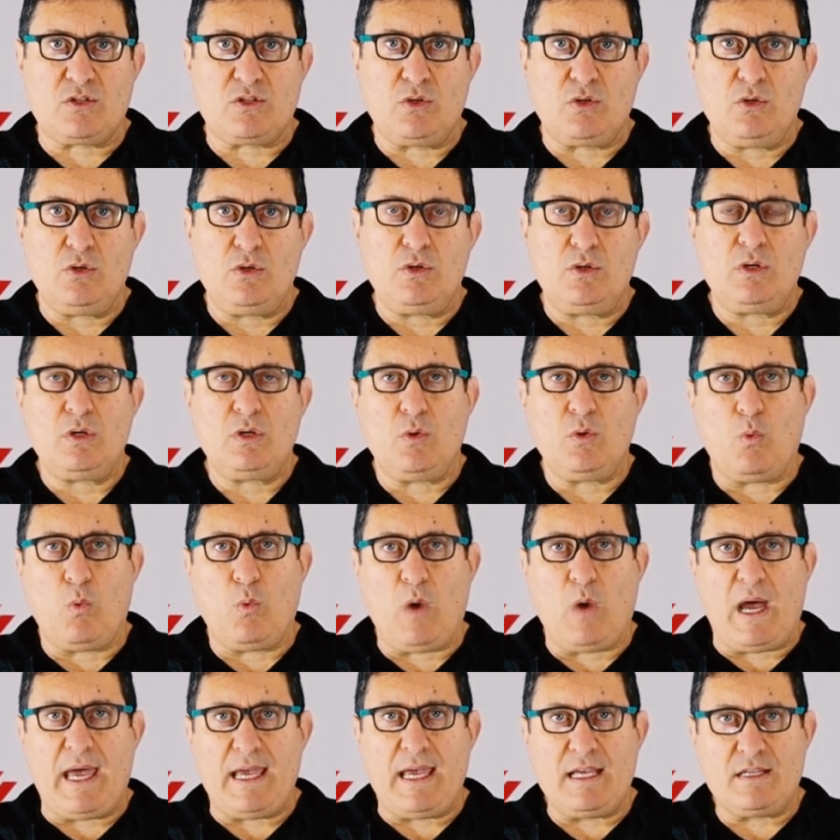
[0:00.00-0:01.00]
2
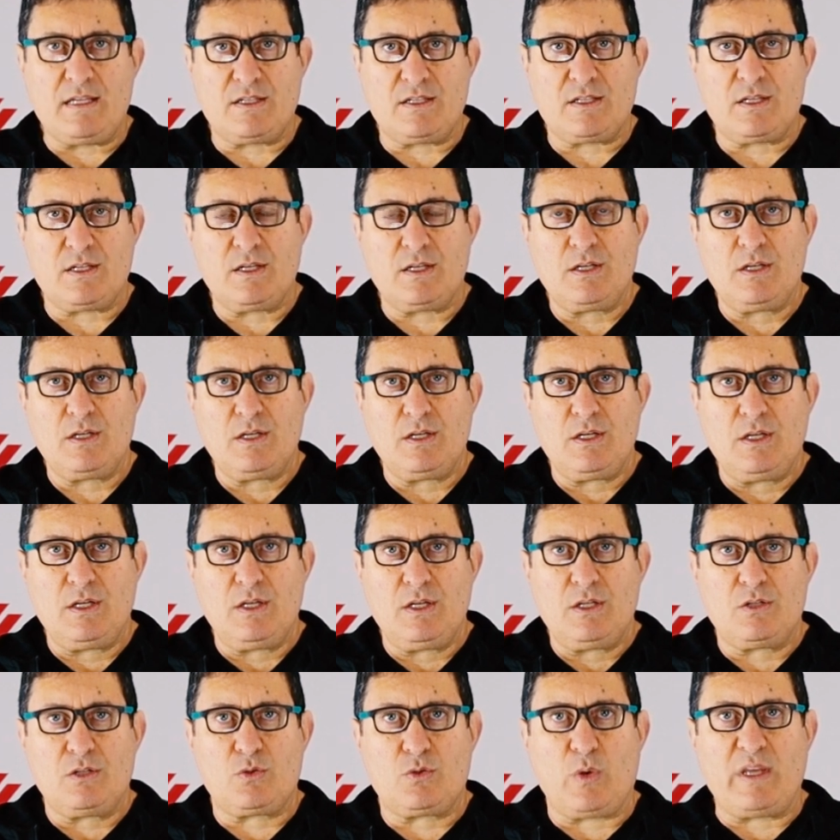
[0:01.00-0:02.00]
weighs
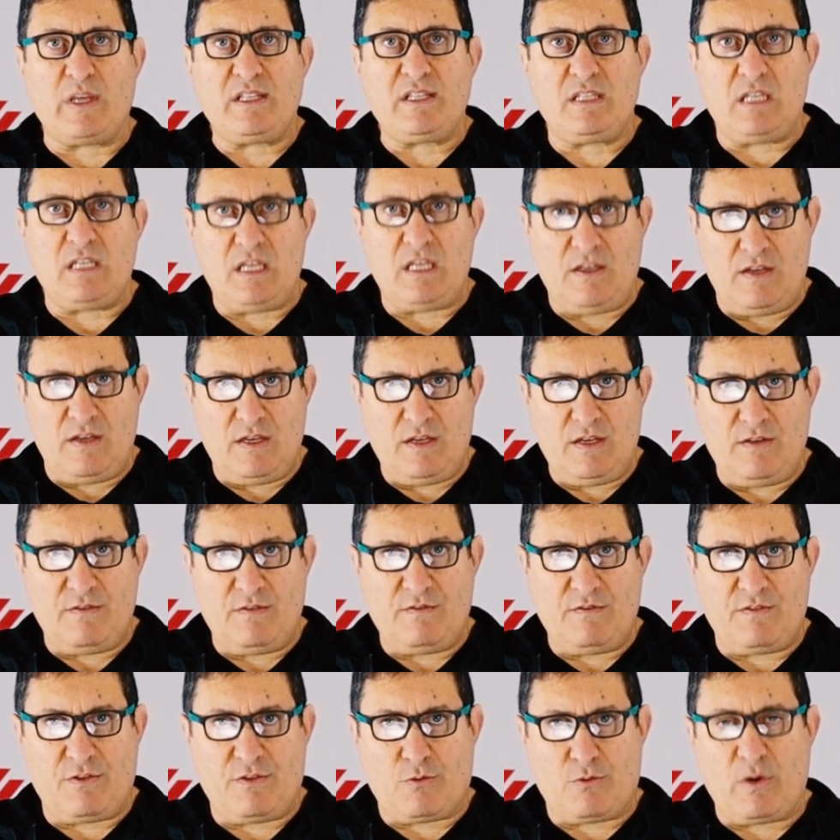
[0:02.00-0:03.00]

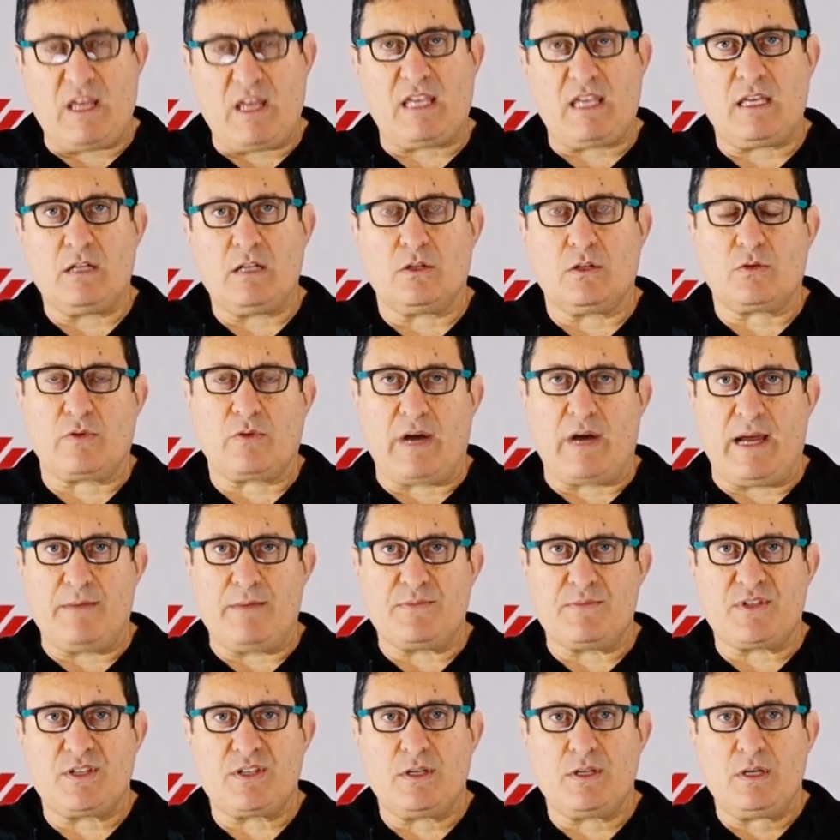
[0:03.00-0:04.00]
23
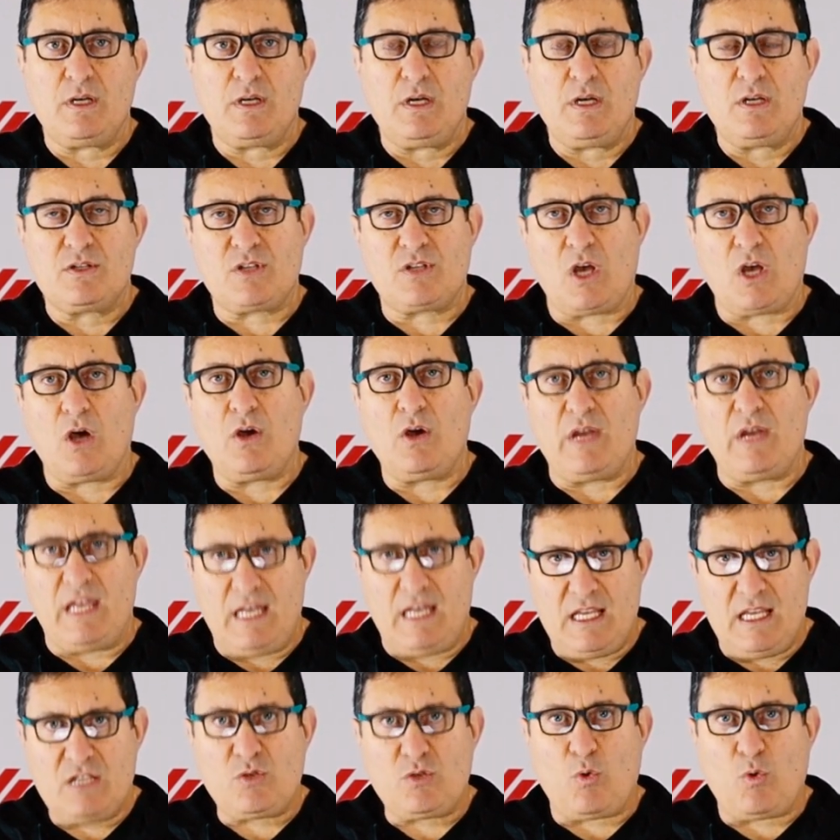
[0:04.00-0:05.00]
kilograms. So
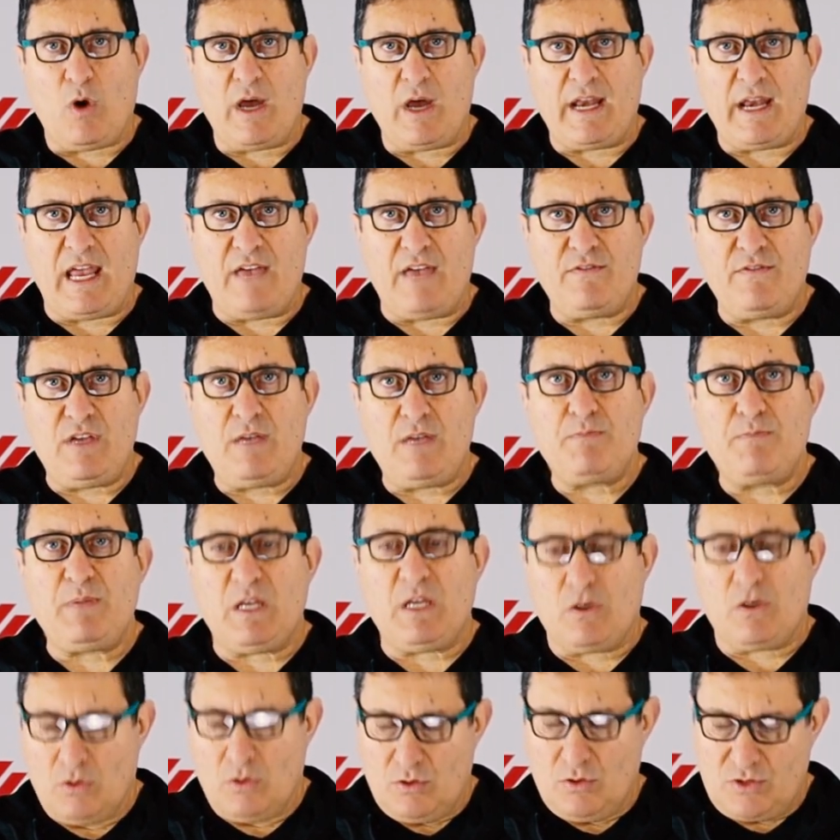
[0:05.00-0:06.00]
it is quite heavy
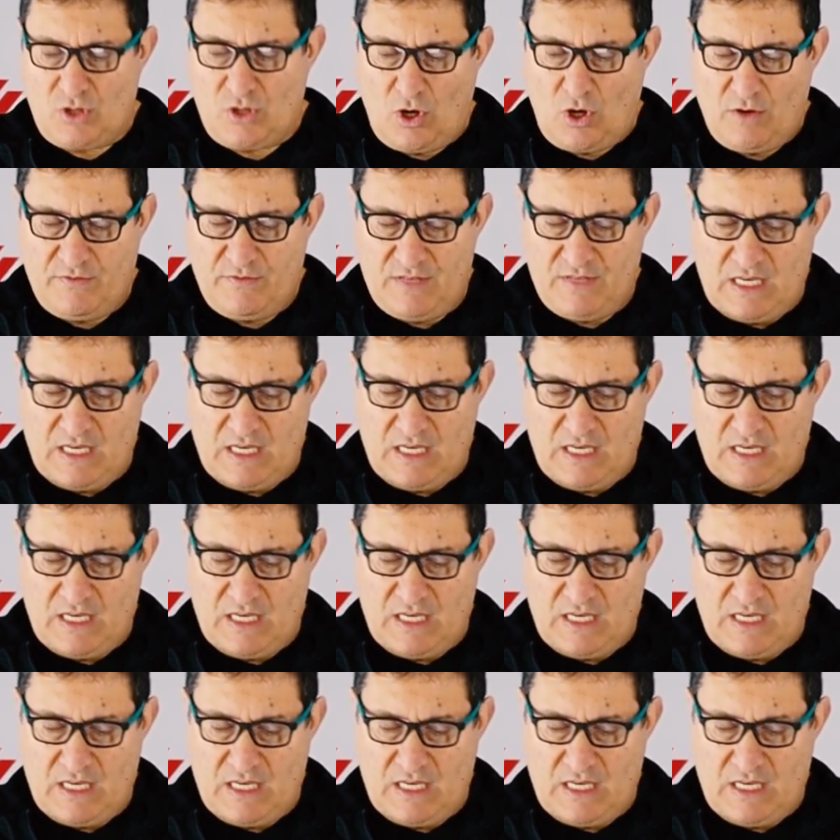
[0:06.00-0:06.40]
because of